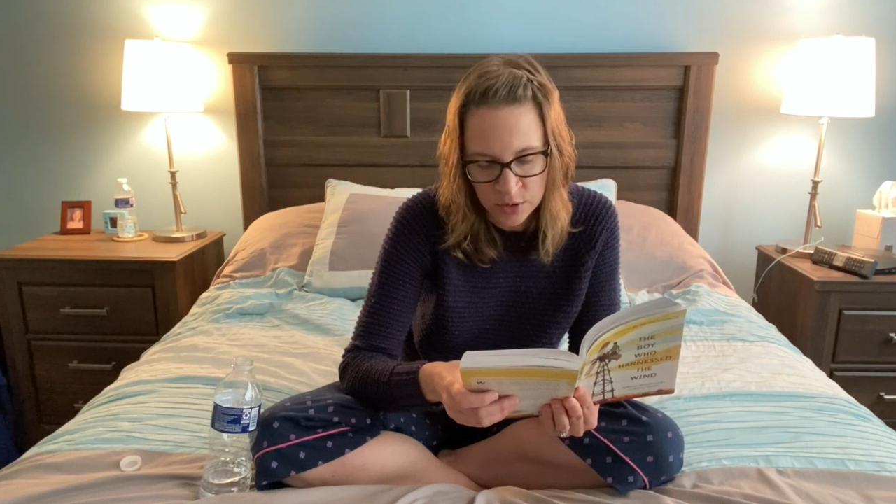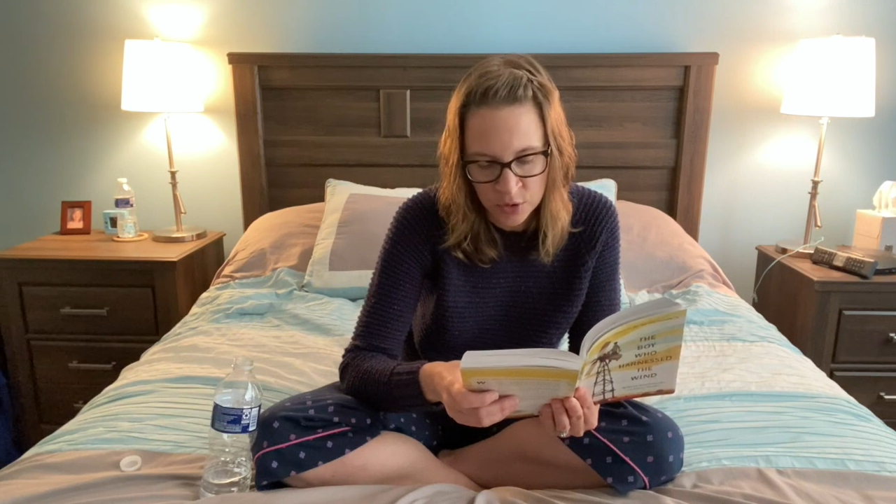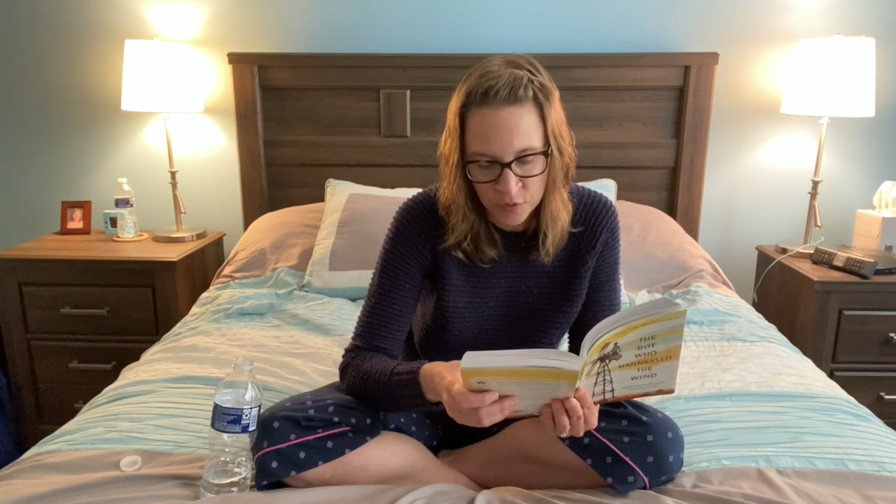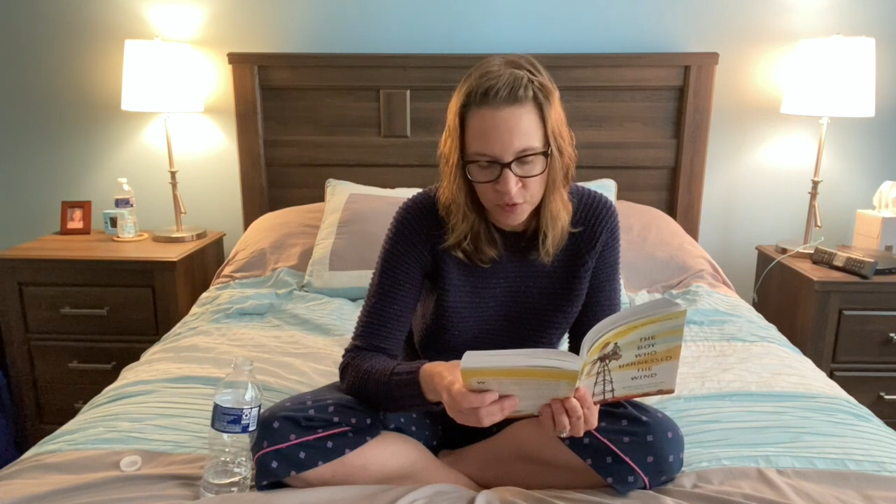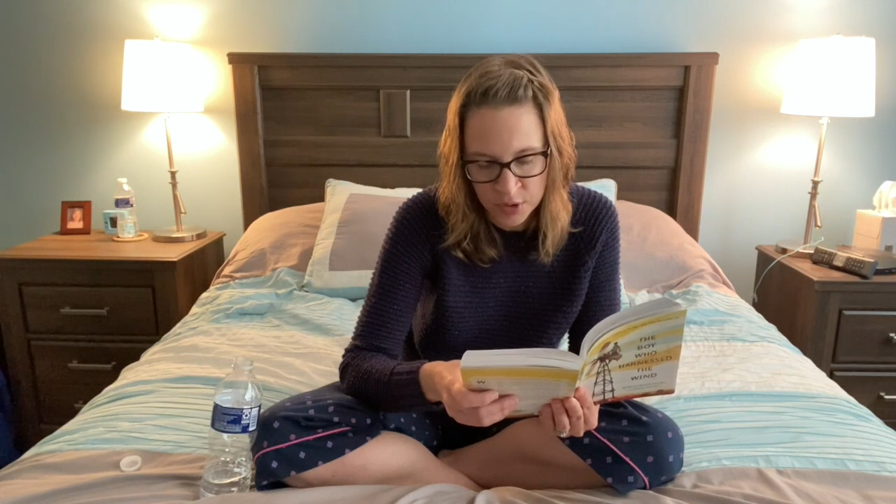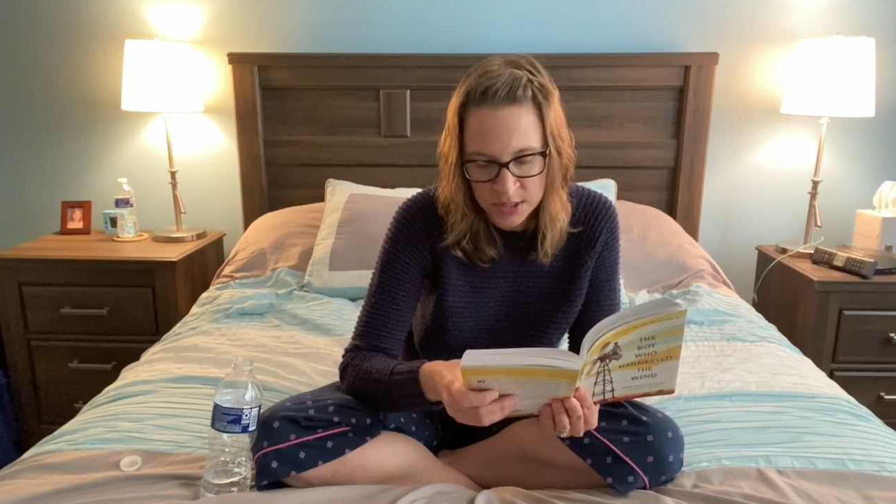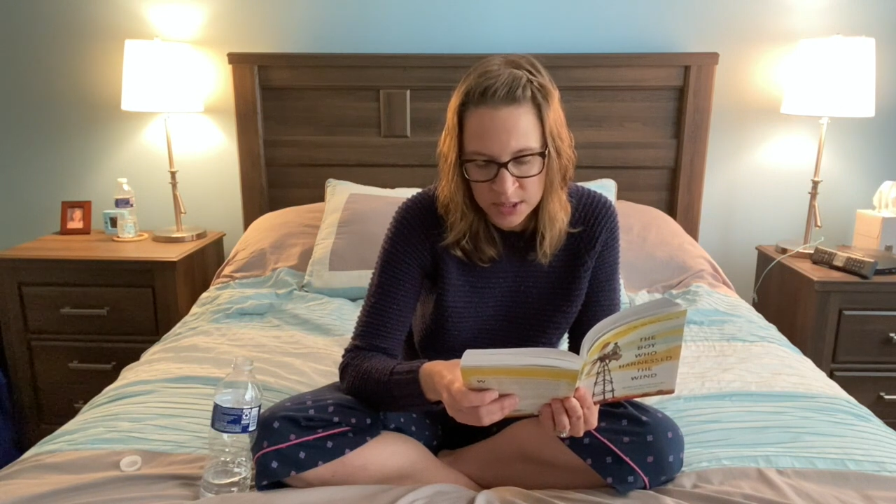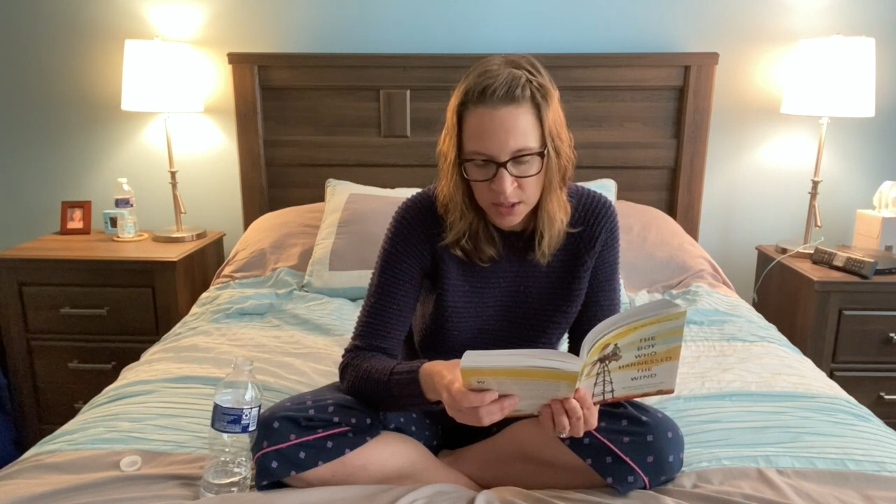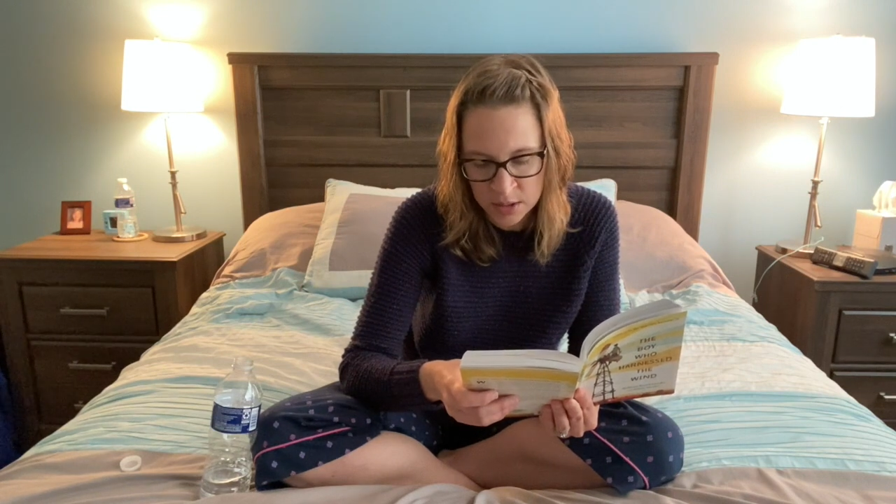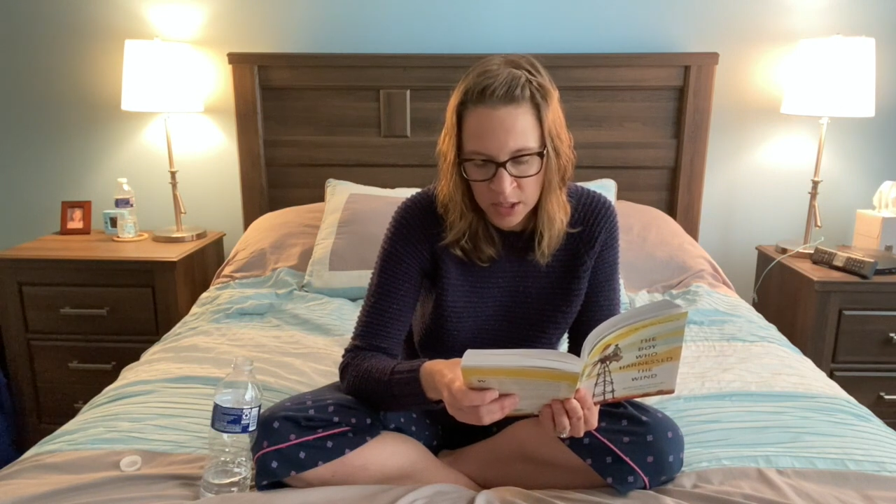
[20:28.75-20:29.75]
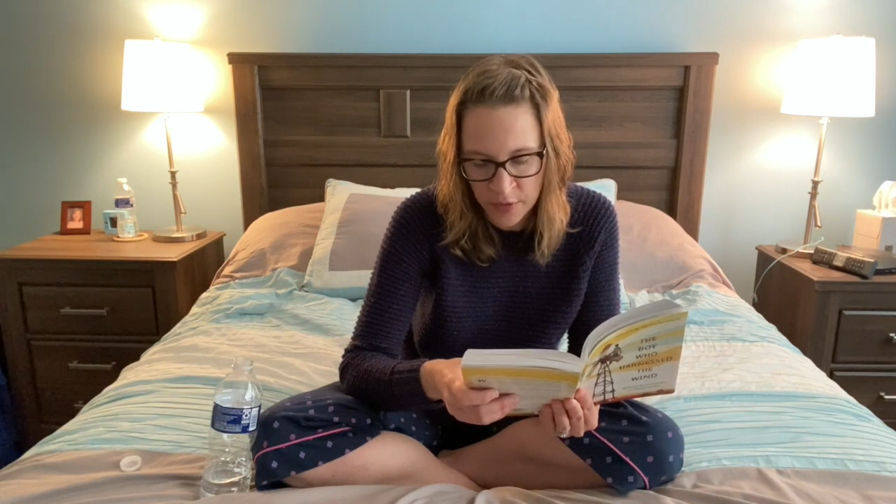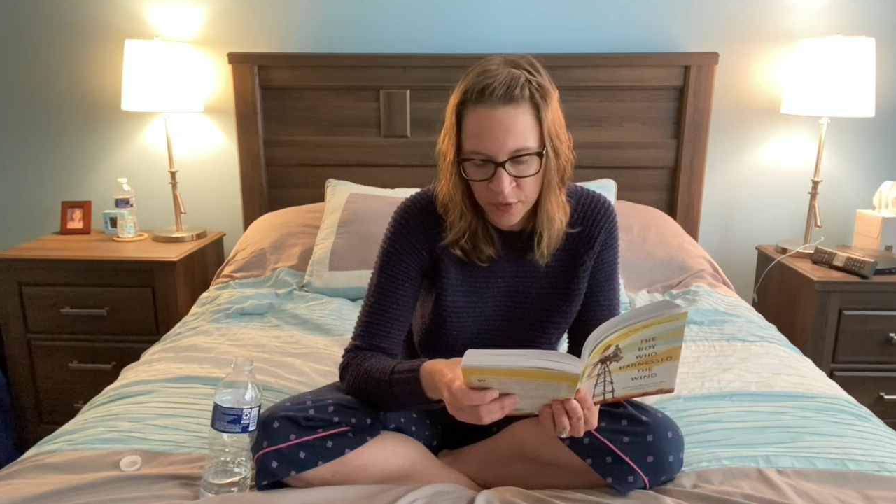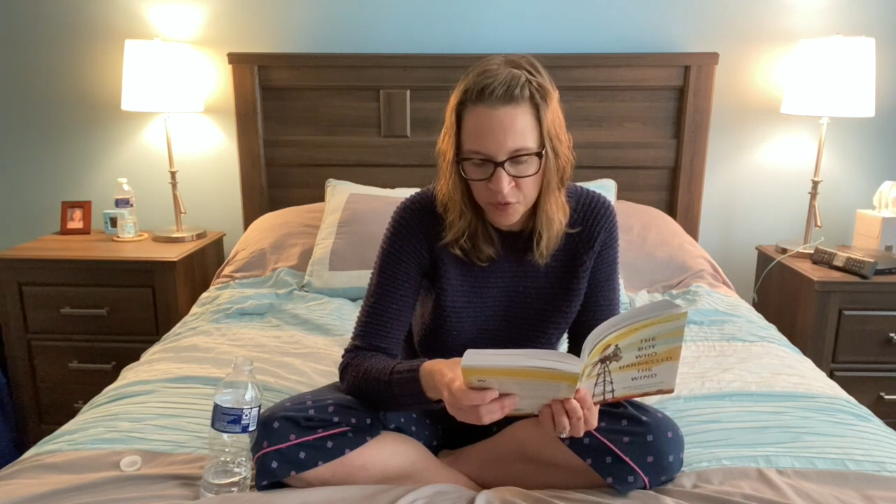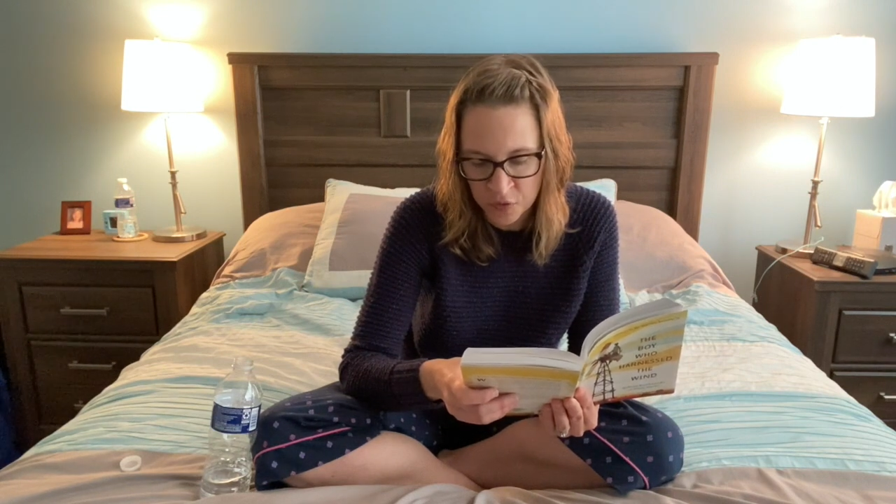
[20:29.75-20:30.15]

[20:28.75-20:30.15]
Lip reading: over and sucked down the